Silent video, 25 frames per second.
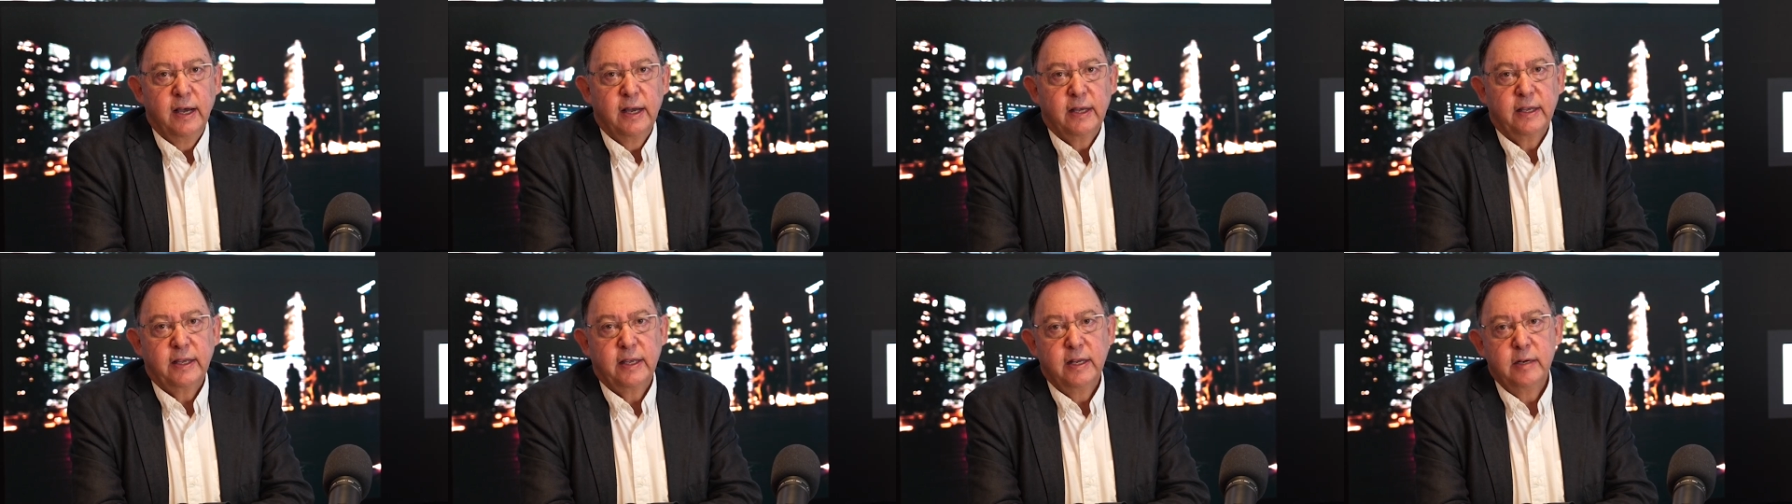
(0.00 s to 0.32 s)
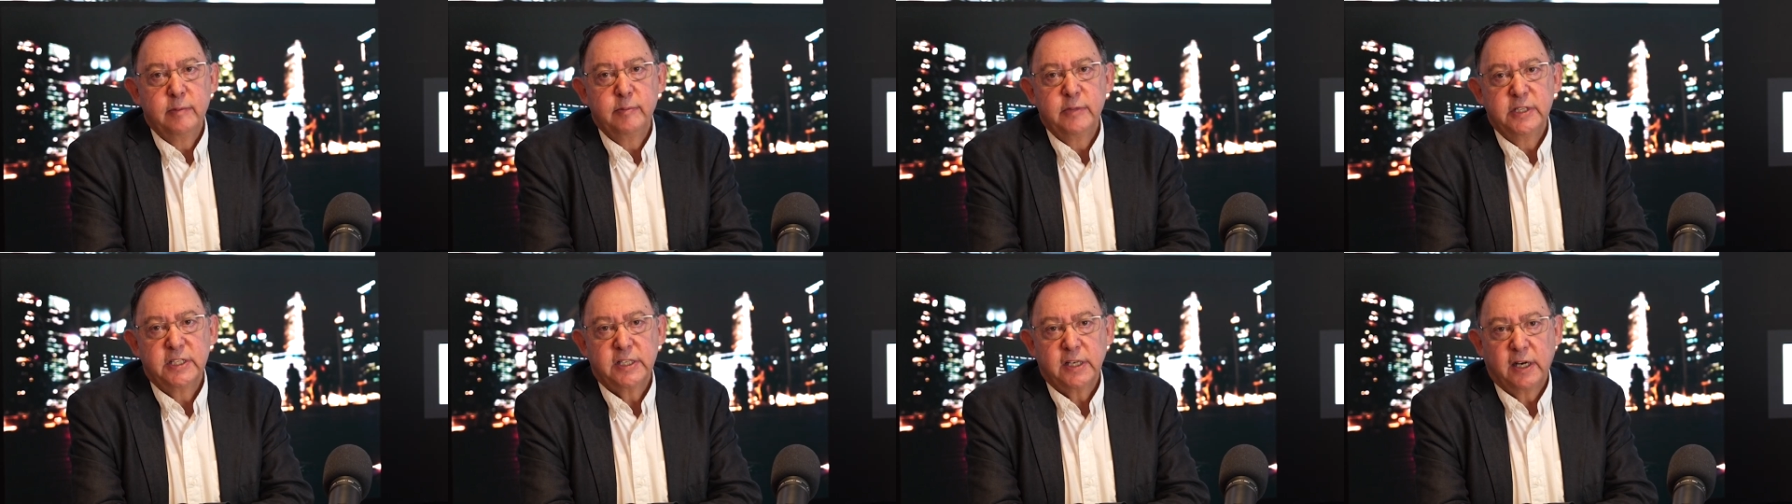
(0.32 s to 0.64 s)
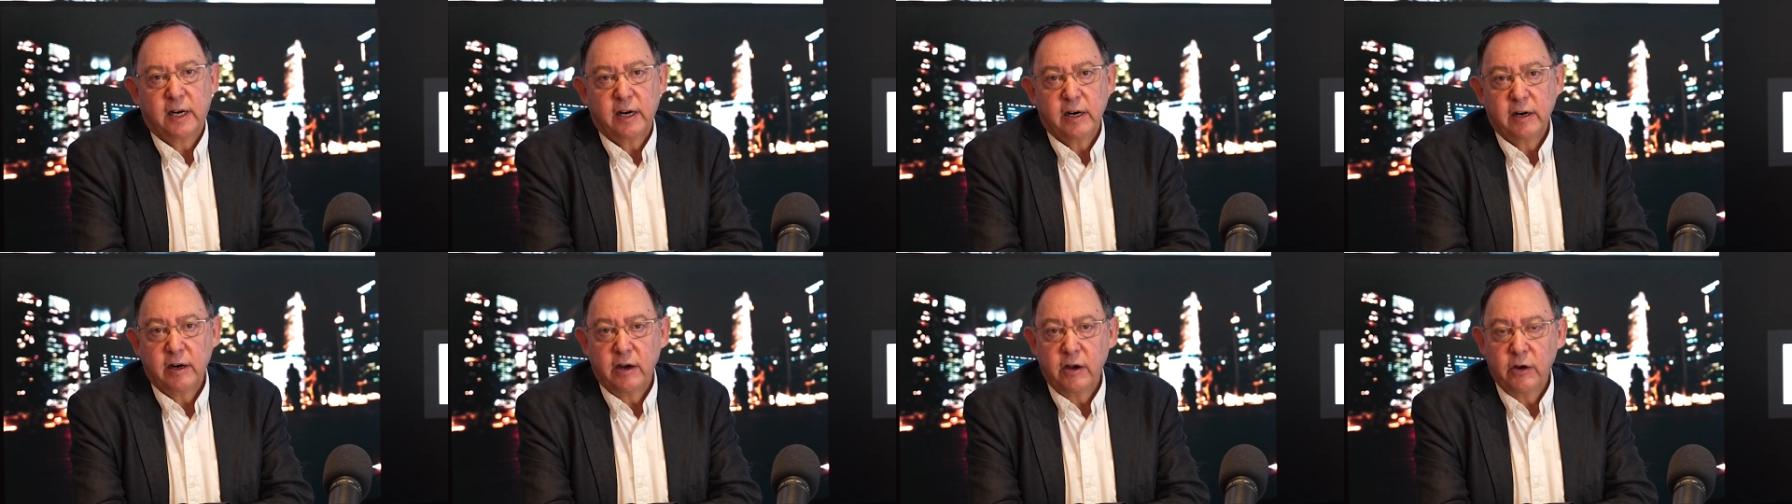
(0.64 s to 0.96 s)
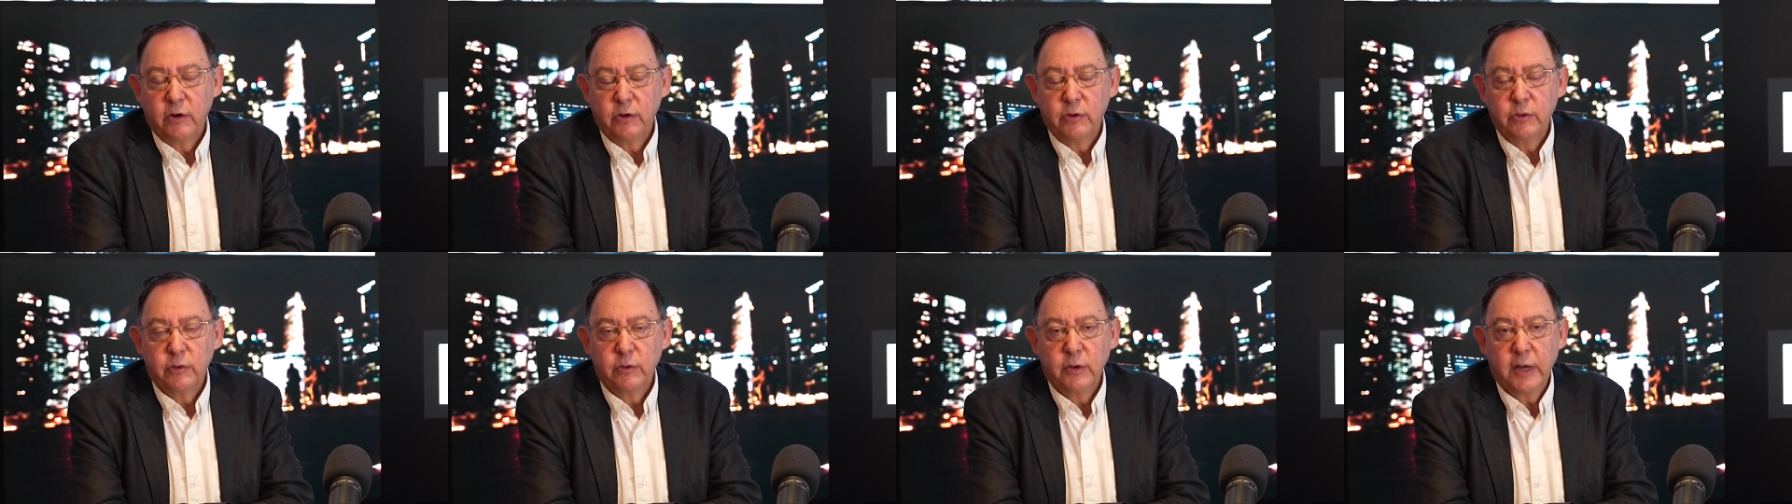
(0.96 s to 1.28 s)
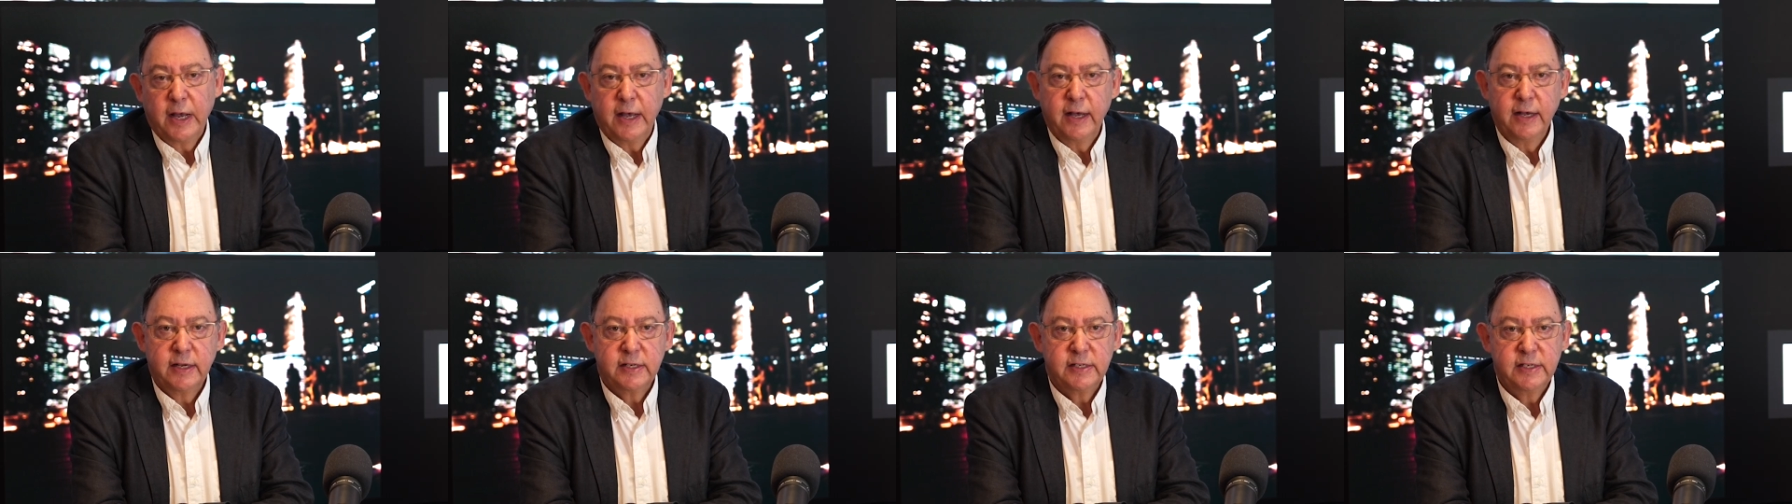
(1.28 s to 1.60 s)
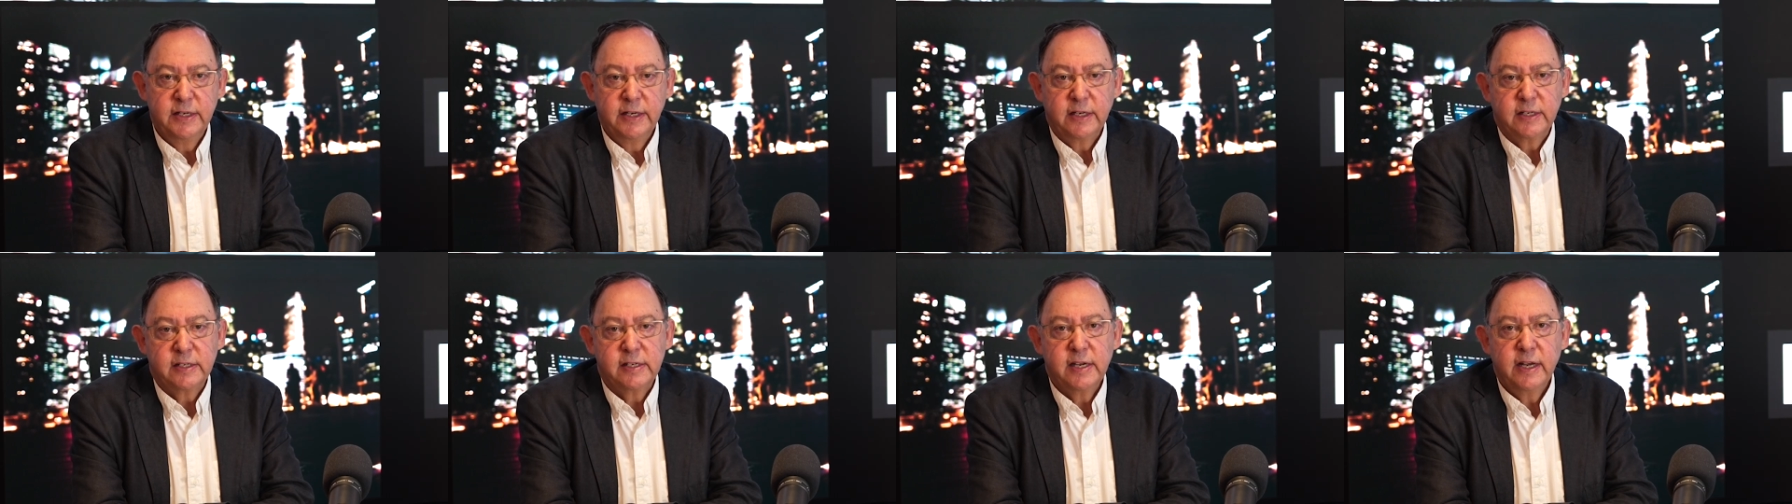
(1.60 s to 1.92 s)
Kilimanjaro, as
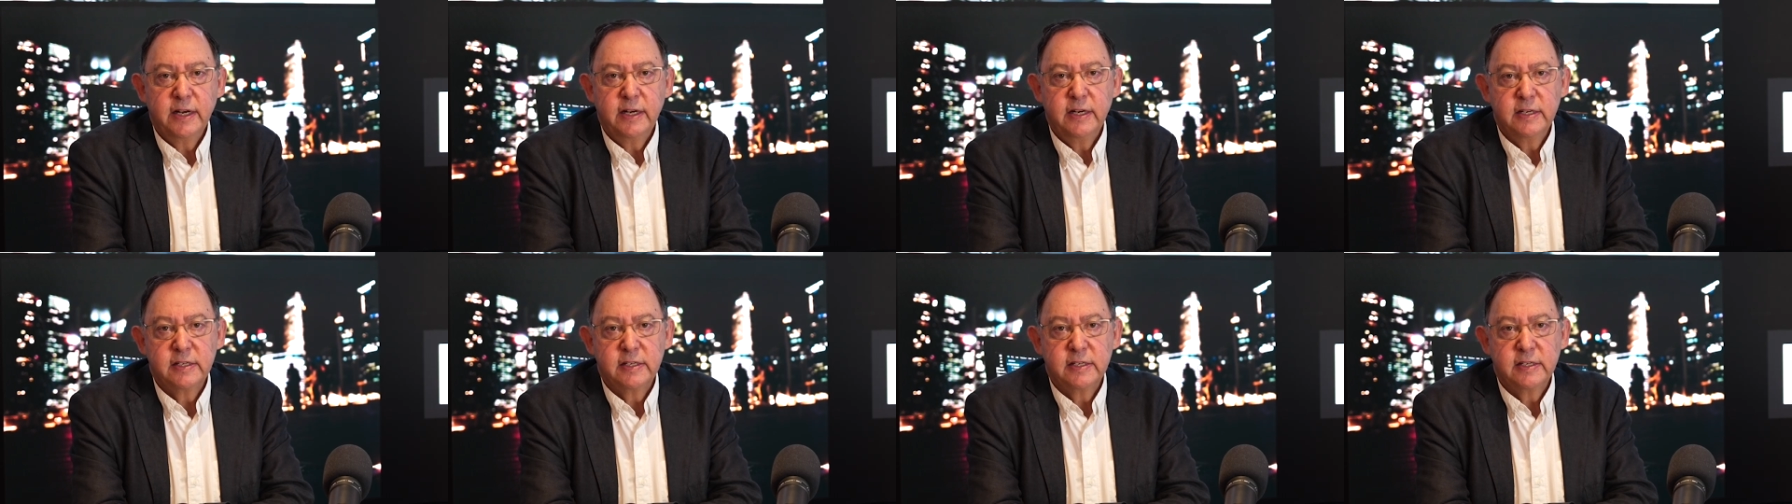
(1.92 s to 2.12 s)
Nick said,